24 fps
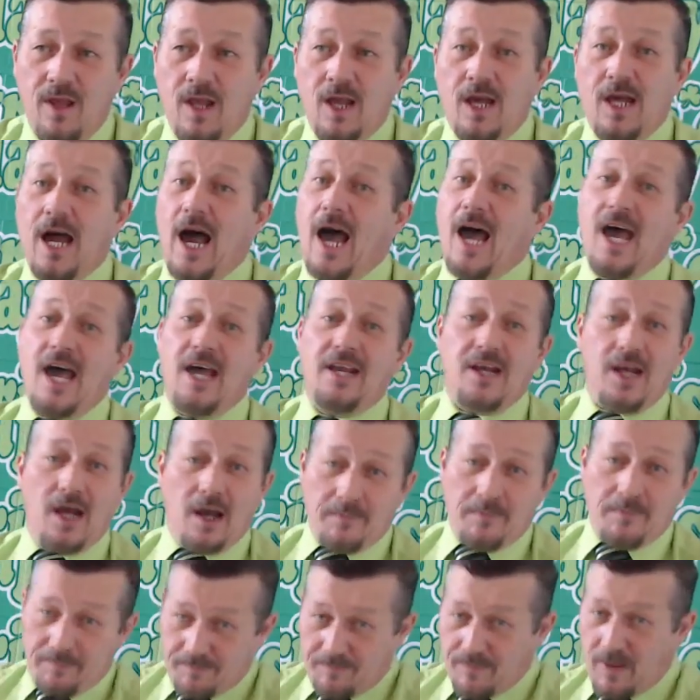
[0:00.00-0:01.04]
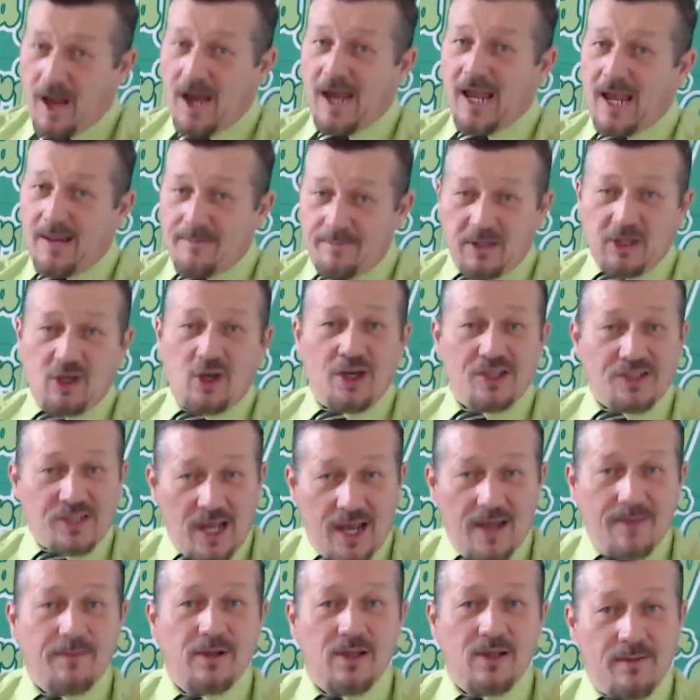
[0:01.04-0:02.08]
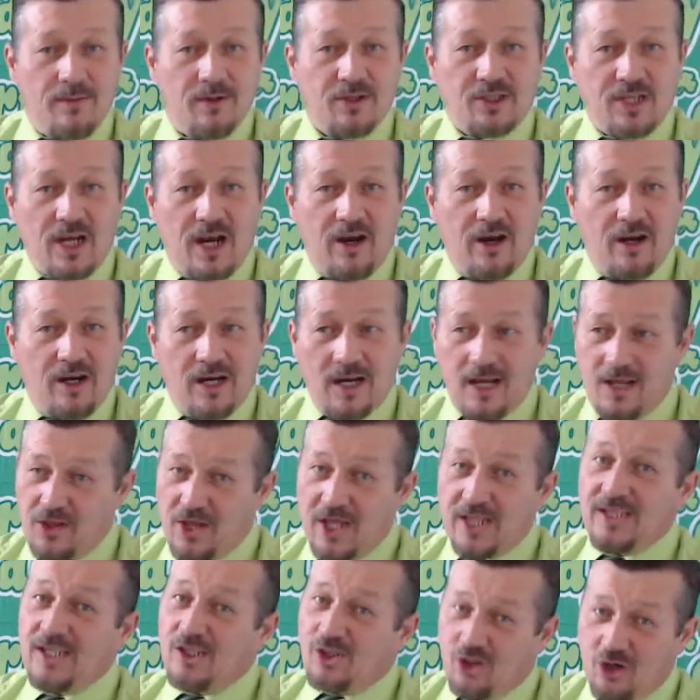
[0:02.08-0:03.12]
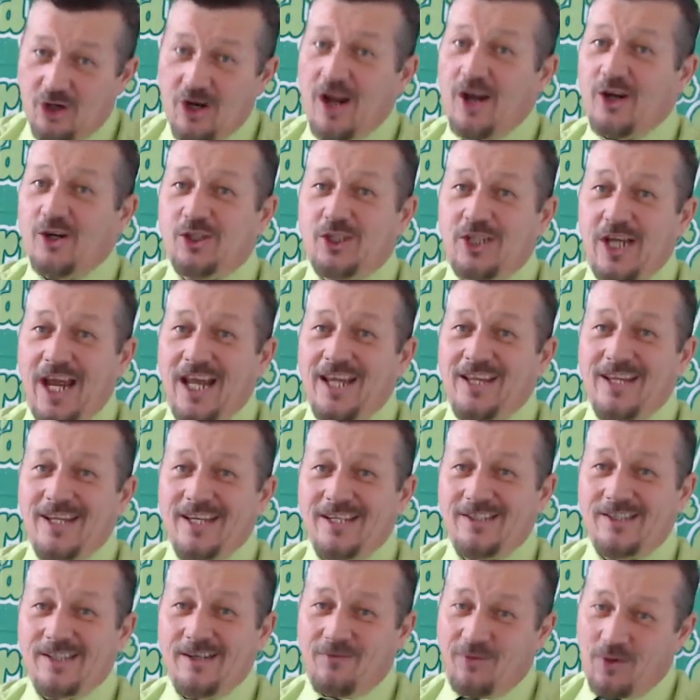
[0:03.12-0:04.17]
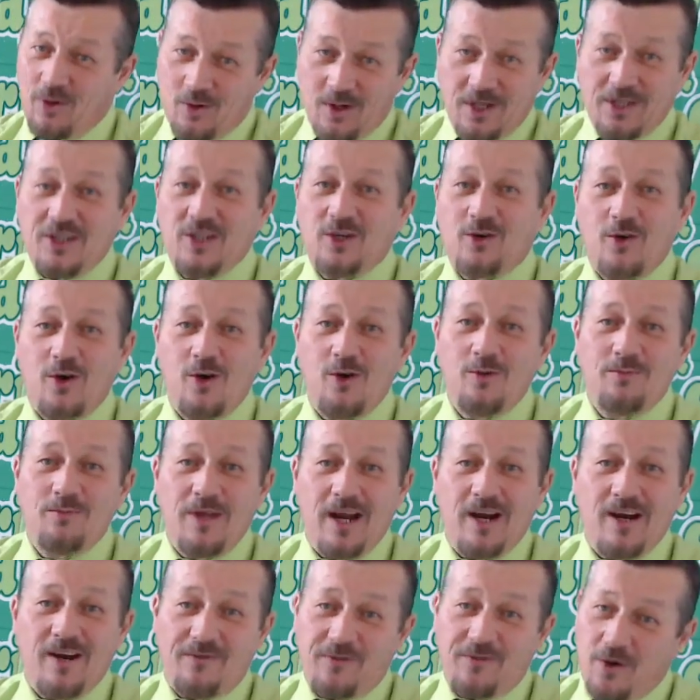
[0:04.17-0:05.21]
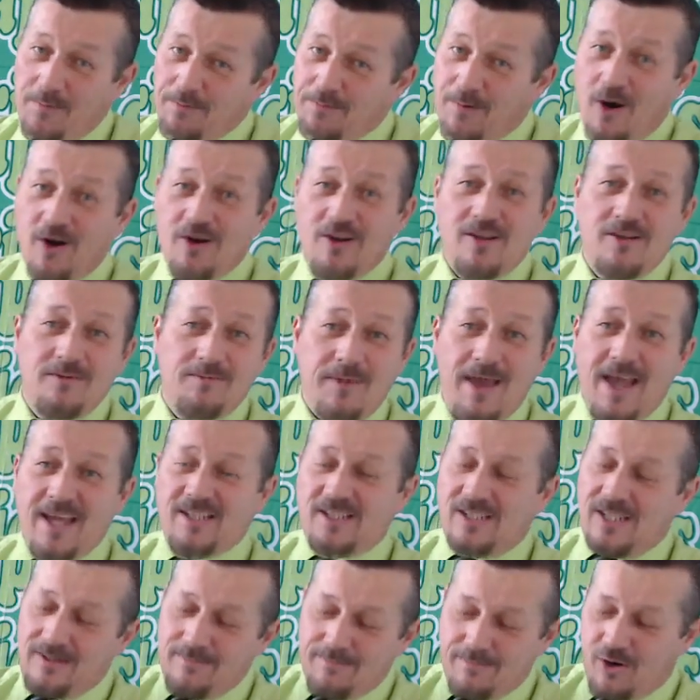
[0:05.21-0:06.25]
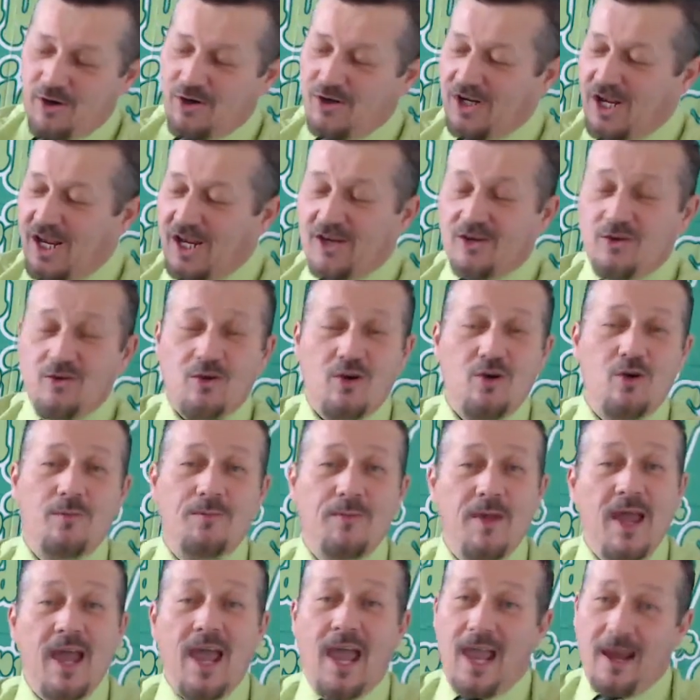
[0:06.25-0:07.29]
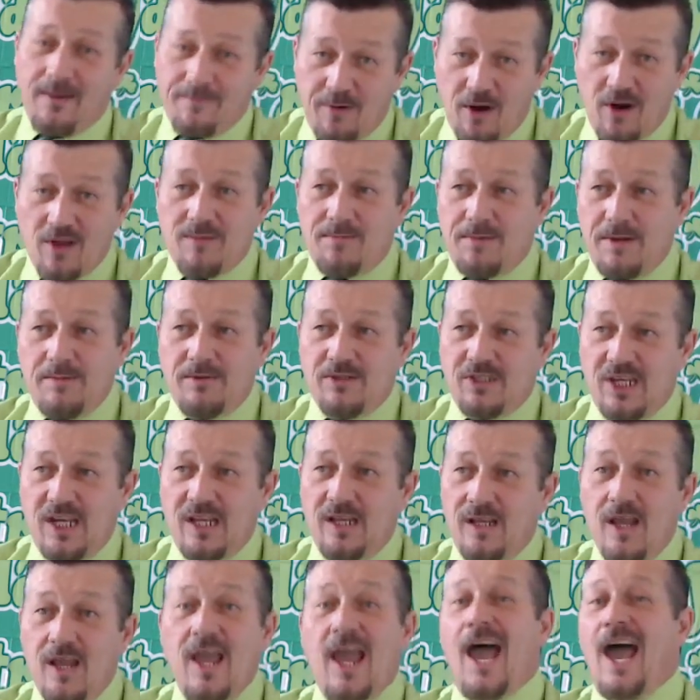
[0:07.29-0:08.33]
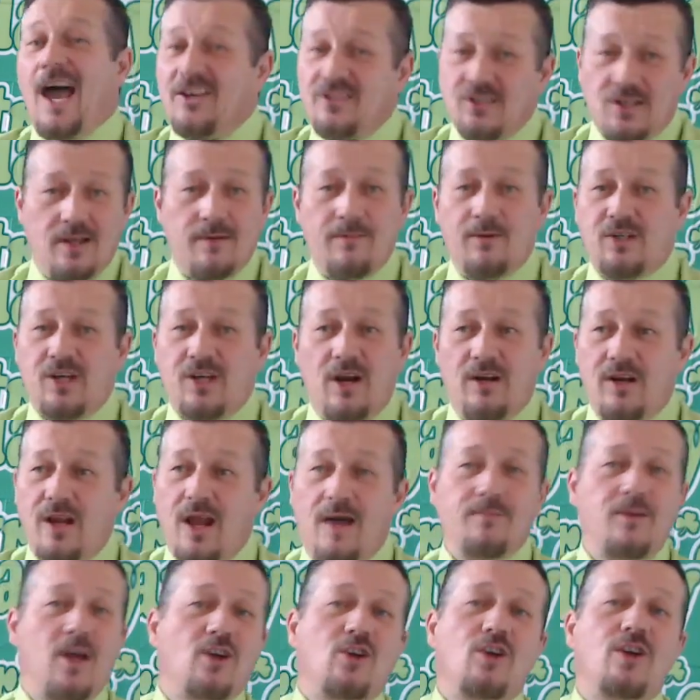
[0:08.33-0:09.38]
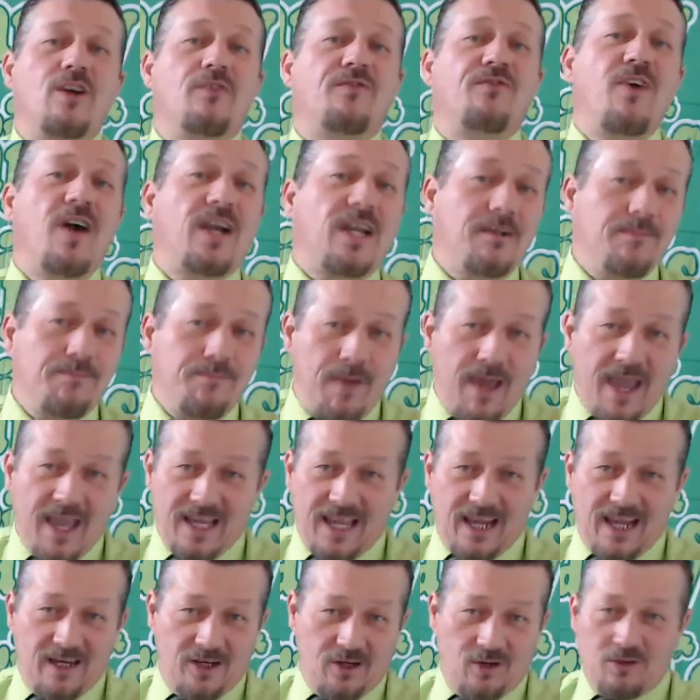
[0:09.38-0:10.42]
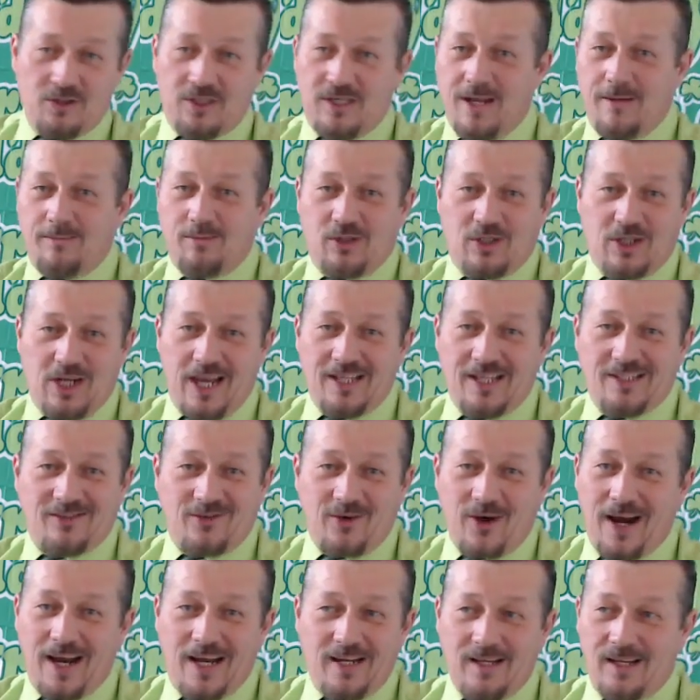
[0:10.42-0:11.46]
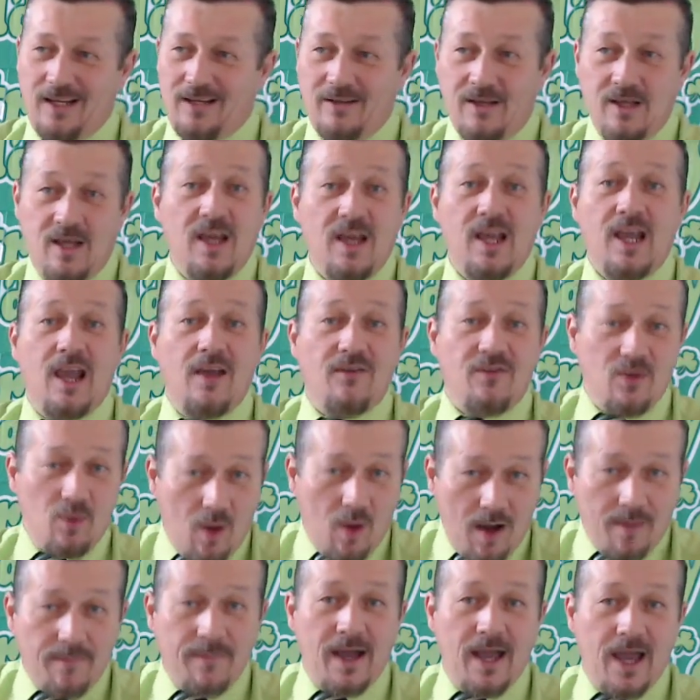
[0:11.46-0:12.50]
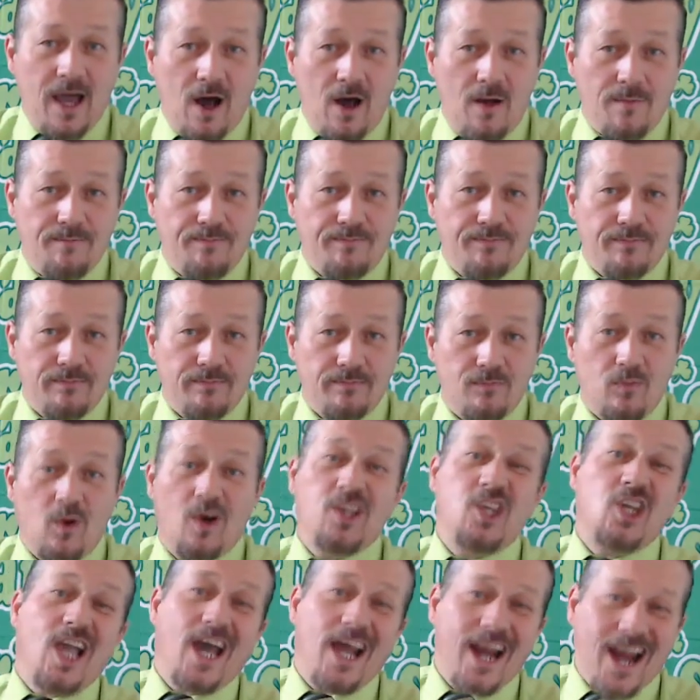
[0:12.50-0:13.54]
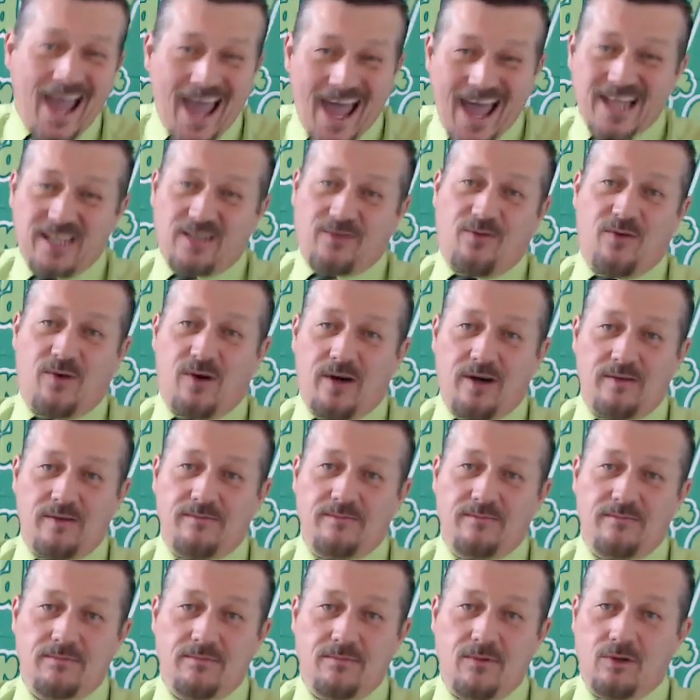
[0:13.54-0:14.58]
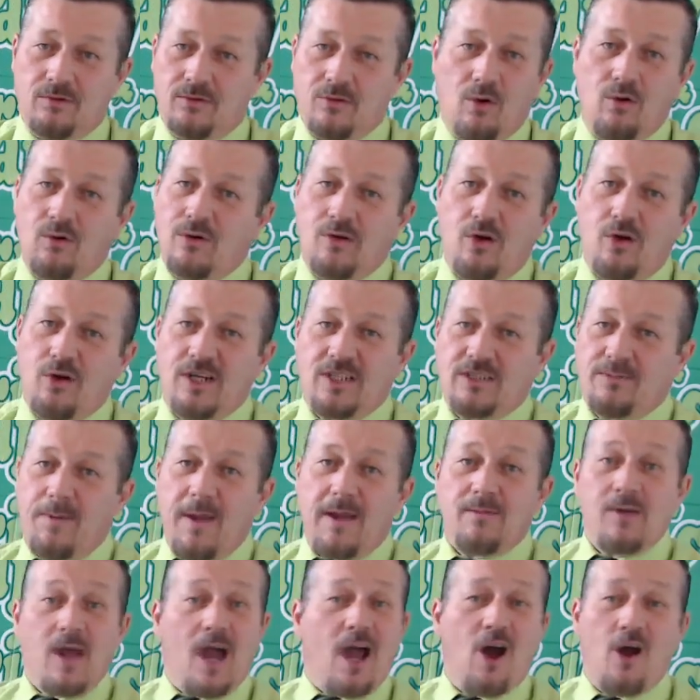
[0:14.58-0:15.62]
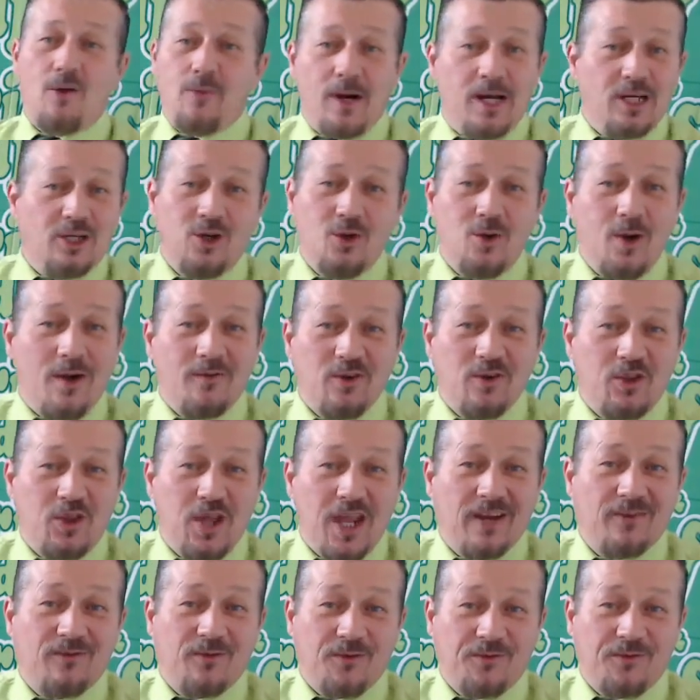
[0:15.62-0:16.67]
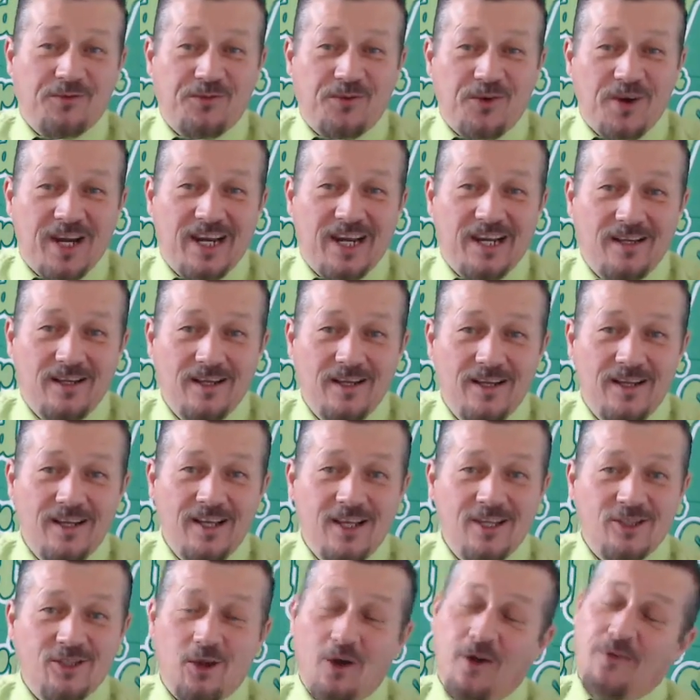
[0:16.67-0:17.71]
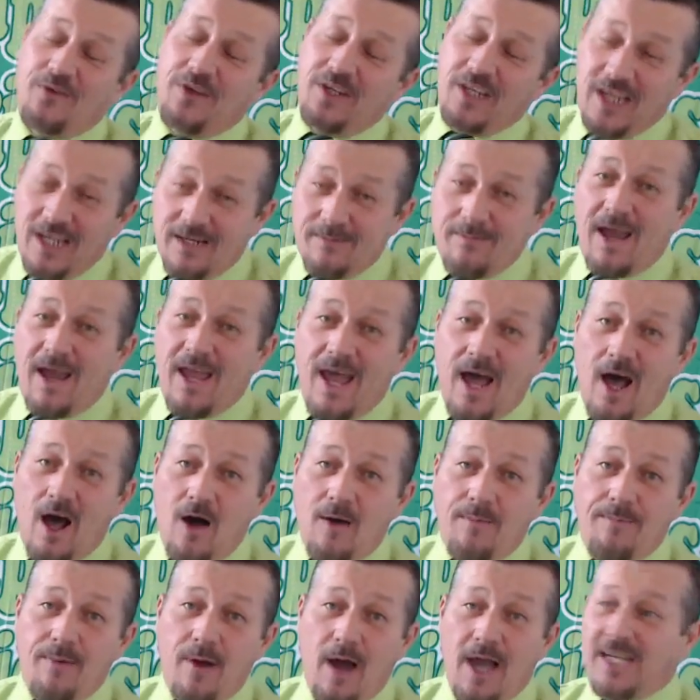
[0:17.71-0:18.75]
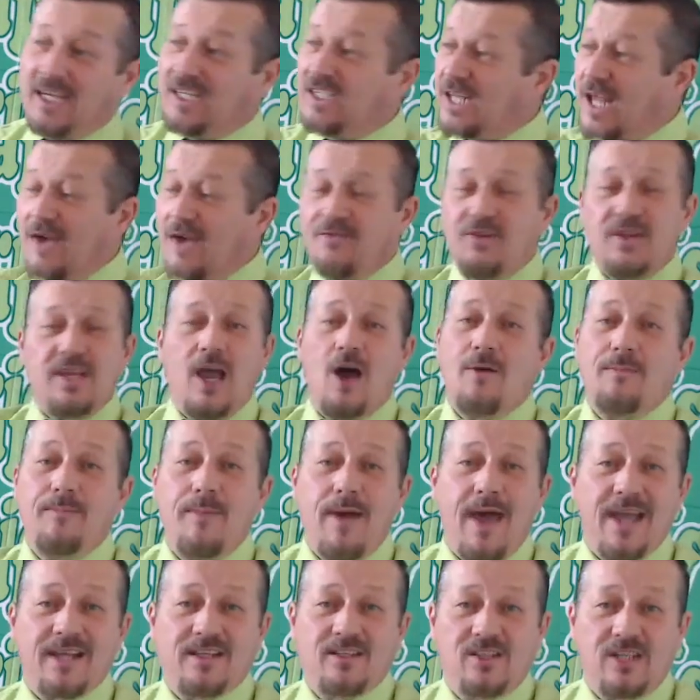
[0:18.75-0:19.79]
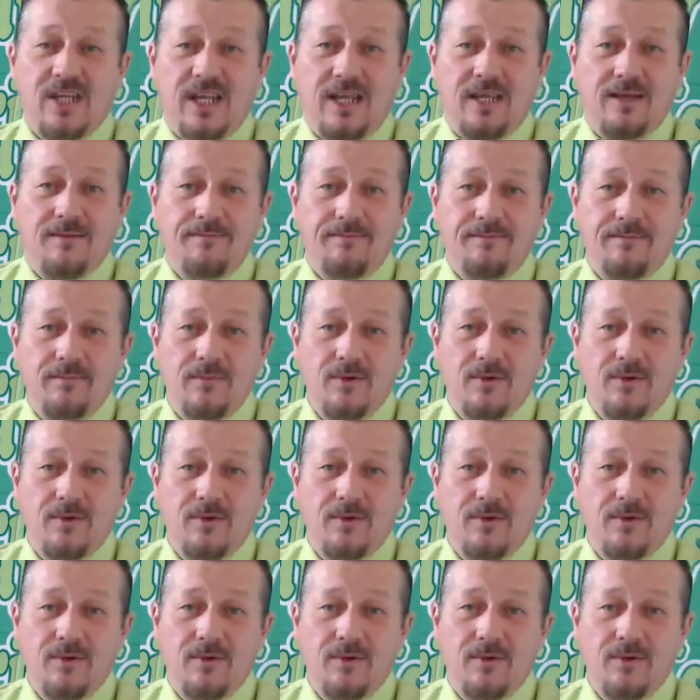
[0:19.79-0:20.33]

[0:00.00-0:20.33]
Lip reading: And because I am a libertarian, and I think they should understand this if you're in the group there, if you're part of the Maxime Bernier group and part of the PPC. As a libertarian, I'm not going to fucking beg any of you dipshits, right? If you want my help, well, you got to ask for it. Now, don't expect me. I already do everything for free. So if you need my help, I can definitely help Maxime.